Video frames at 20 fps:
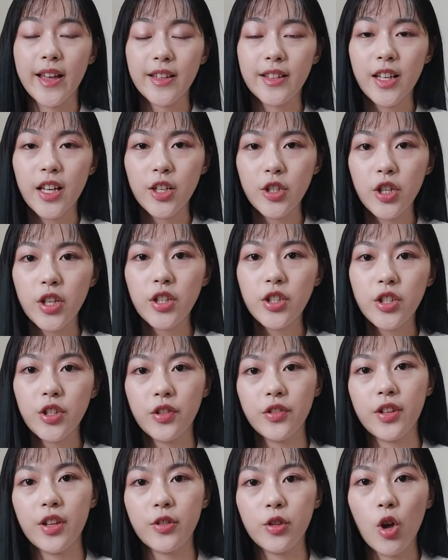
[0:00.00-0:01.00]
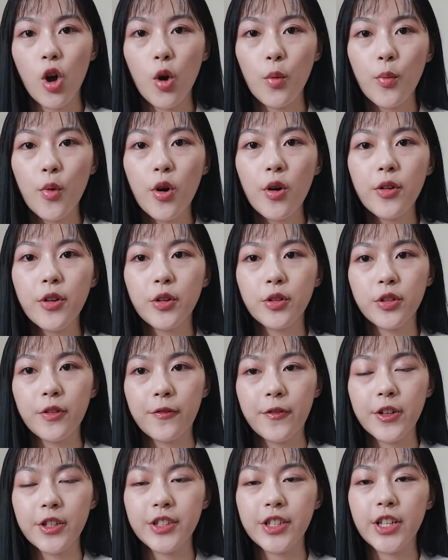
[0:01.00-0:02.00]
addition to the normal
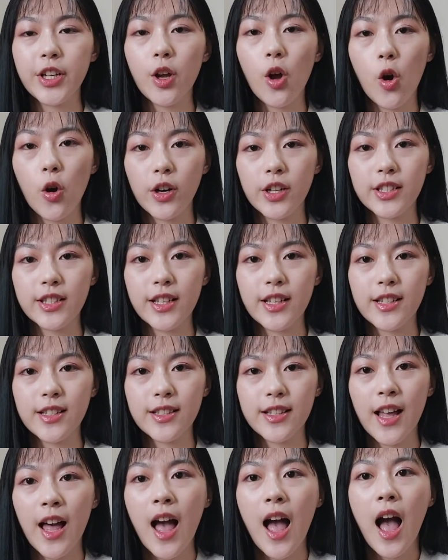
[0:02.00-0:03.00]
university courses,